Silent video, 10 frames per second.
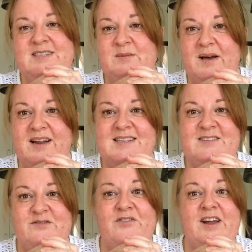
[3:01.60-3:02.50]
about is a
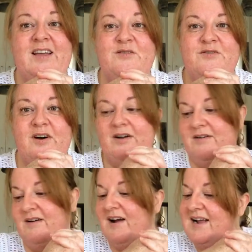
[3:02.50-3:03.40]
freaking phone,
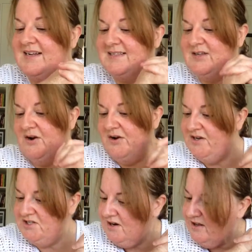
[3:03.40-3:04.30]
right? So
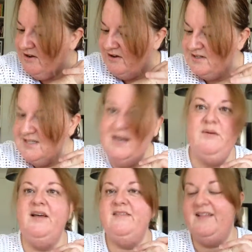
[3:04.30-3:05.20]
it's really good.
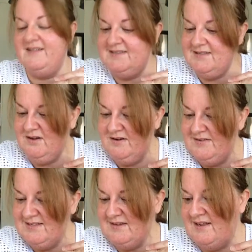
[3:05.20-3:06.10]
Anyway, that's kind of
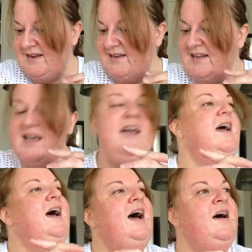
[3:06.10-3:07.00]
exciting.
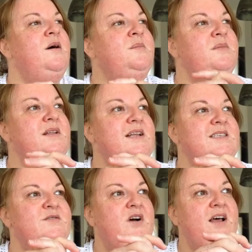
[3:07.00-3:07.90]

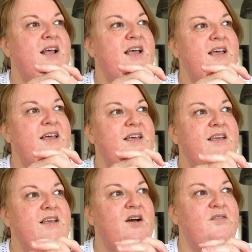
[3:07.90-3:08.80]
Next
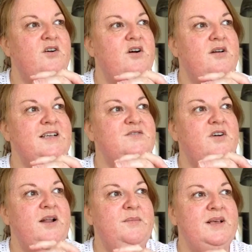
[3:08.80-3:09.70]
Friday
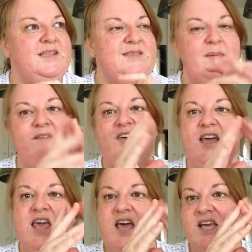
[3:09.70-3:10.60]
begins my
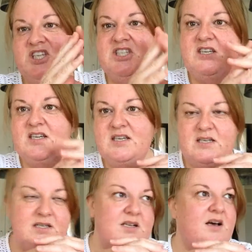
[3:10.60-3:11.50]

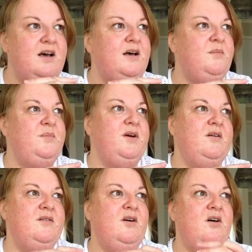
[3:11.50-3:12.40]
vacation. Be
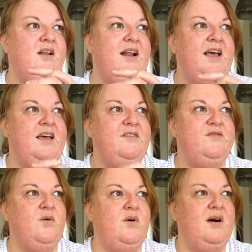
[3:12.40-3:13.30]
on holiday
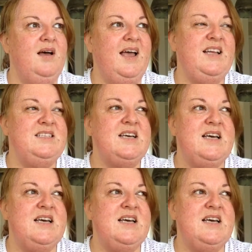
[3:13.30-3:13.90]
for 8